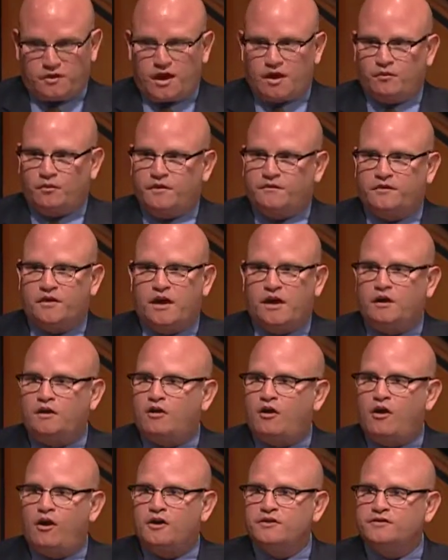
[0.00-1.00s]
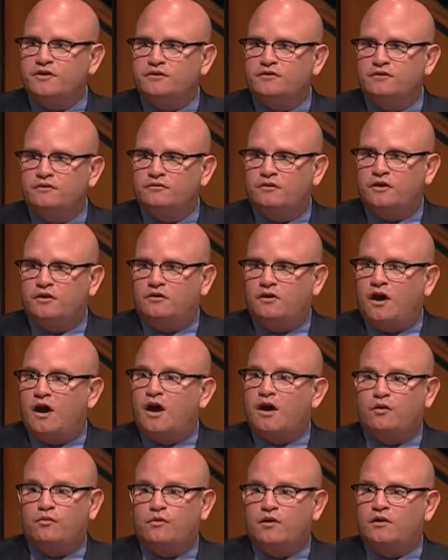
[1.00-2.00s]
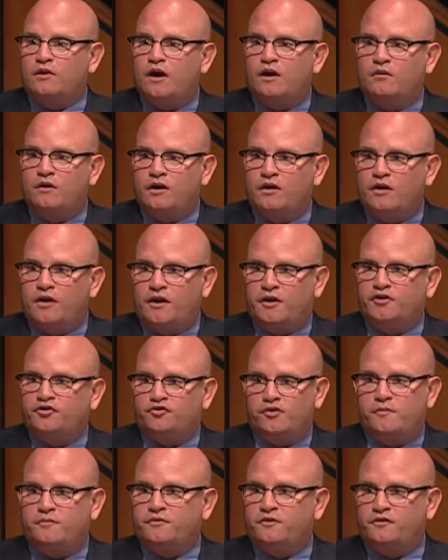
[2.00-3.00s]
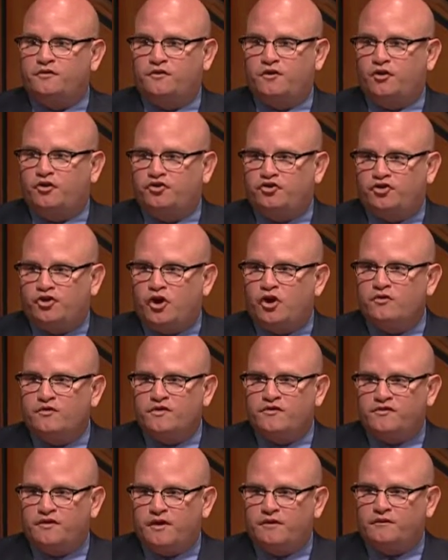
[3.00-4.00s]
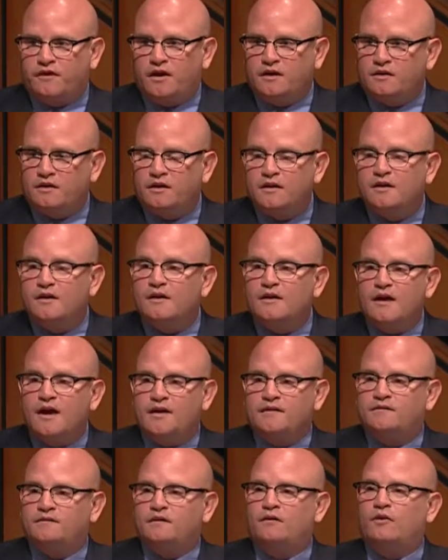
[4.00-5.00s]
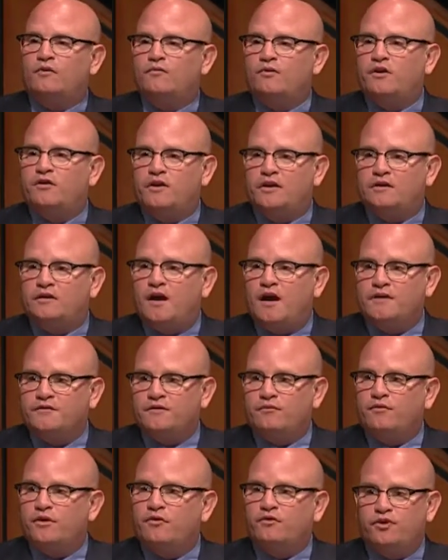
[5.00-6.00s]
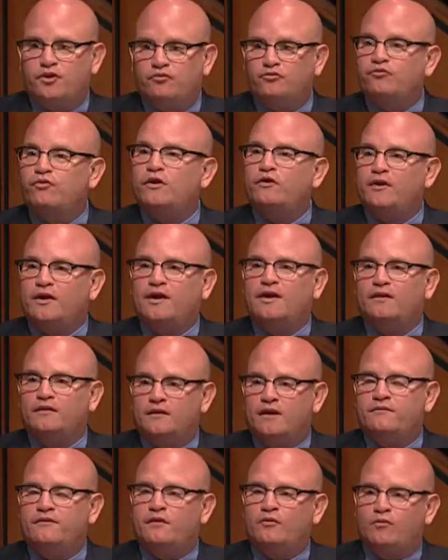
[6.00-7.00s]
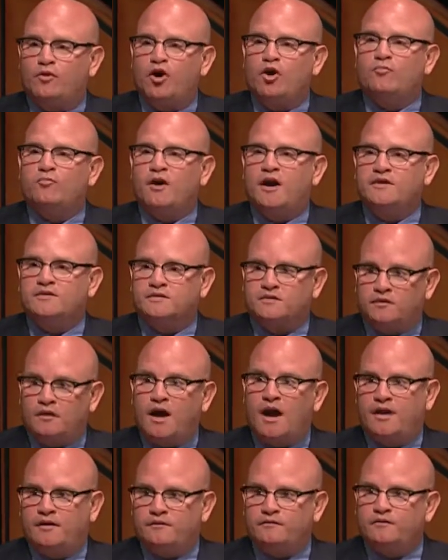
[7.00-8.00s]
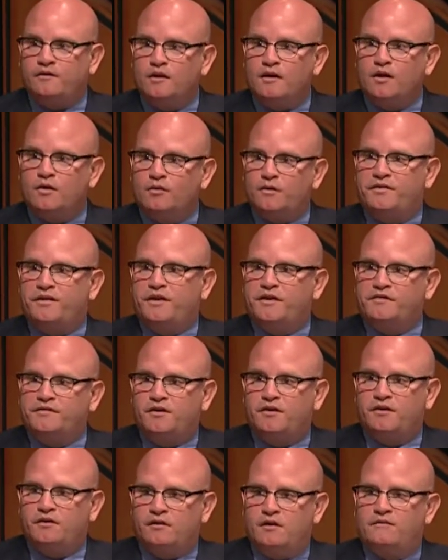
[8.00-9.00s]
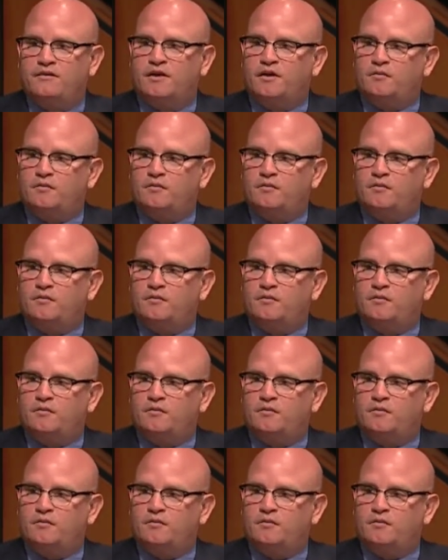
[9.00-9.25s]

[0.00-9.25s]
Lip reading: Right. We've got cards at 2 o'clock. We're going on a trip to see a show this evening. And so it really does. You really can live a robust life within a senior living